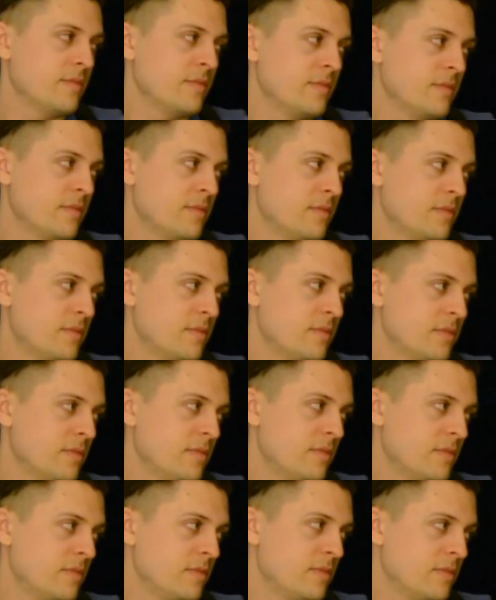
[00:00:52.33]

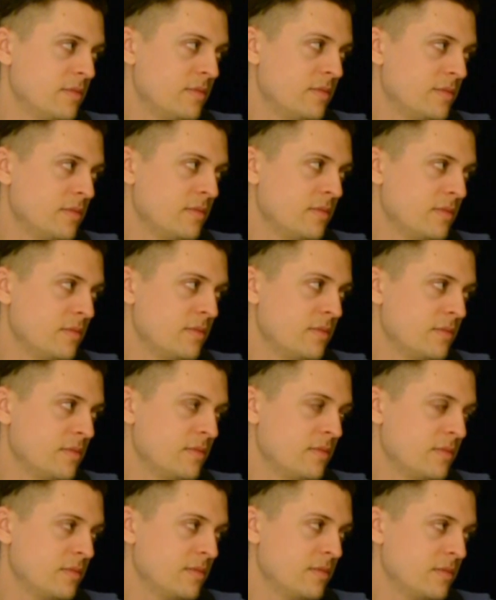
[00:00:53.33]

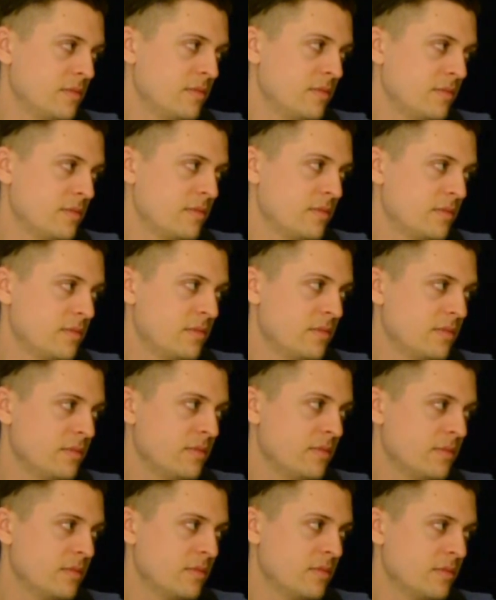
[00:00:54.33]

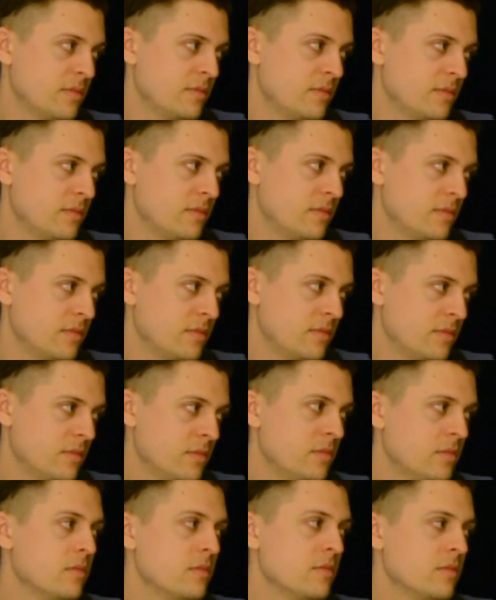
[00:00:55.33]

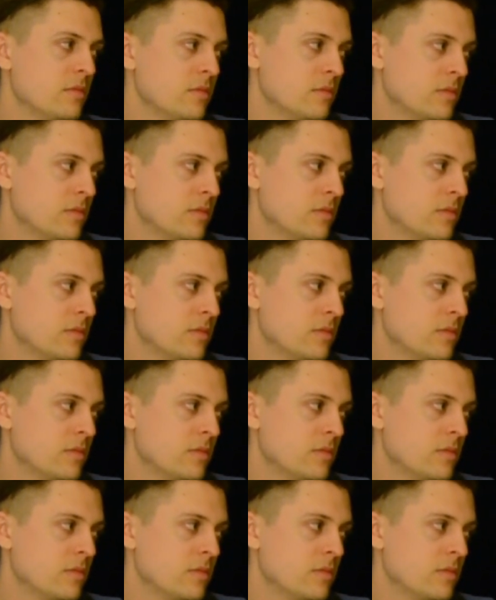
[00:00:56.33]
No words are spoken by the person on screen.